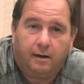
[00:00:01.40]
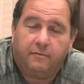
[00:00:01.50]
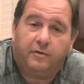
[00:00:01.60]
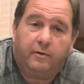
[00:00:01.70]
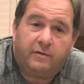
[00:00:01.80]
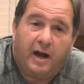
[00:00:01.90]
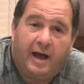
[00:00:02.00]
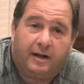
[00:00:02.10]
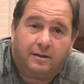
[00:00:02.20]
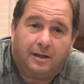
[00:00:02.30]
Have you ever
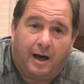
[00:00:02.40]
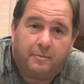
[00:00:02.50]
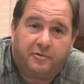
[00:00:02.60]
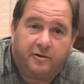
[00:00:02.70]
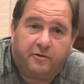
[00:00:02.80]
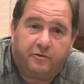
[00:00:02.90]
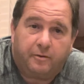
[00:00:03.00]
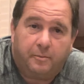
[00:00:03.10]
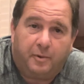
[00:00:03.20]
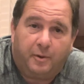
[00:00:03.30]
had a lobster
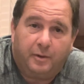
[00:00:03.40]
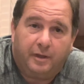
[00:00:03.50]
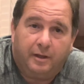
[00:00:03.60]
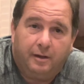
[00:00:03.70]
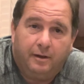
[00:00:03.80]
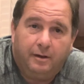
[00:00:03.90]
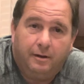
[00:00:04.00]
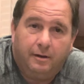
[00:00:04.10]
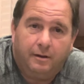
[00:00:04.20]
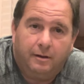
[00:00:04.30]
stromboli?
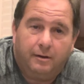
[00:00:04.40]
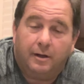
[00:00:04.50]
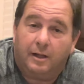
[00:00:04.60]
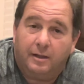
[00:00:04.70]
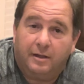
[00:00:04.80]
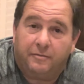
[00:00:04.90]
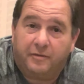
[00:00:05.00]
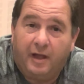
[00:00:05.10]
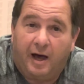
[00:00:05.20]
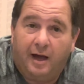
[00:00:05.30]
Well,
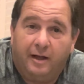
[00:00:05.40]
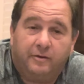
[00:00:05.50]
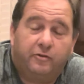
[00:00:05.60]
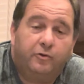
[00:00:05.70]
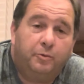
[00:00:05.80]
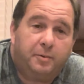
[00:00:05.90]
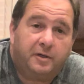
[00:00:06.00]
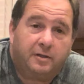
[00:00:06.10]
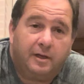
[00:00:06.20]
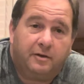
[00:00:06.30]
if not, it's super
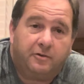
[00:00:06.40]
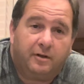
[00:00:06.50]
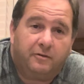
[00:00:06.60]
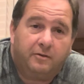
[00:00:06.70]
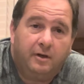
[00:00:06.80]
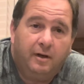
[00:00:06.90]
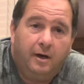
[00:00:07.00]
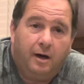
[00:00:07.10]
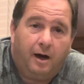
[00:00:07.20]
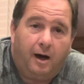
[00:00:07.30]
delicious.
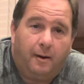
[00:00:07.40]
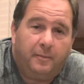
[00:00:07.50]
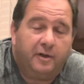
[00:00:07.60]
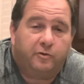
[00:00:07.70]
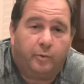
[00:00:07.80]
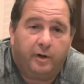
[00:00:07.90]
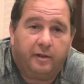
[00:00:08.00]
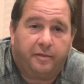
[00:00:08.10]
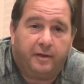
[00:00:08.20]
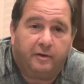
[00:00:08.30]
And it's one
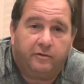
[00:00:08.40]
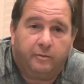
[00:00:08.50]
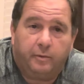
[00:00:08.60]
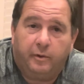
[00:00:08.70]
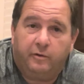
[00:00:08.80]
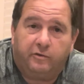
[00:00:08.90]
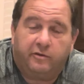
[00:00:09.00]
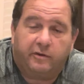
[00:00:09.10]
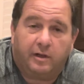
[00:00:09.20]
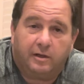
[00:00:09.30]
of the things that we used to
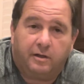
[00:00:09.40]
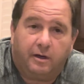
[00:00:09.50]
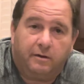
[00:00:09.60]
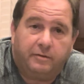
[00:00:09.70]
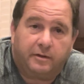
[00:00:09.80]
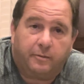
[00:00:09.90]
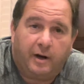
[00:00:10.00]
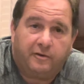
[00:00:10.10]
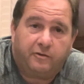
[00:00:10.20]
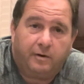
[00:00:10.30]
sell a ton of at the
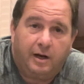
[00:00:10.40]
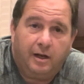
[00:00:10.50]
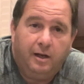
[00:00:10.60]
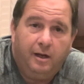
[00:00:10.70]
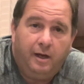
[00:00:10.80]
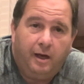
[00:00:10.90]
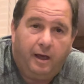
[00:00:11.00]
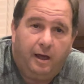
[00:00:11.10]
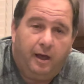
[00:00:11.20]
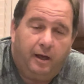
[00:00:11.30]
restaurant.
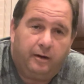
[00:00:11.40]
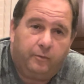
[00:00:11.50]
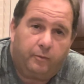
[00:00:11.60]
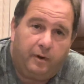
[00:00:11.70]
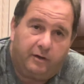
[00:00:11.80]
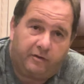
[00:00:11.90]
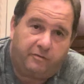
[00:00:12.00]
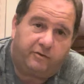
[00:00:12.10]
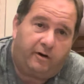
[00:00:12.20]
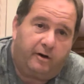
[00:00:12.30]
And as I
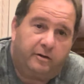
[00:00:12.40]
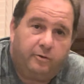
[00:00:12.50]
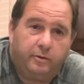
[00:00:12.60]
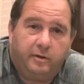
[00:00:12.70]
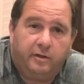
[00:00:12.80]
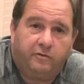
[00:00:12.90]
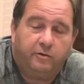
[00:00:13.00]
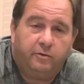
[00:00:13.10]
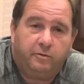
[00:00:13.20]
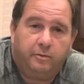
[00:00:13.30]
started doing these
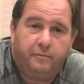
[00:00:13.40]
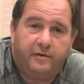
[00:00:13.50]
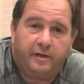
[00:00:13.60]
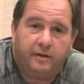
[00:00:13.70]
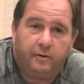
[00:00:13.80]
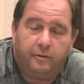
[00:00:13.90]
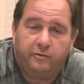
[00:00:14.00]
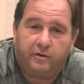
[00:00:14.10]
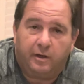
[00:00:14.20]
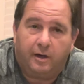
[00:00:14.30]
YouTube videos,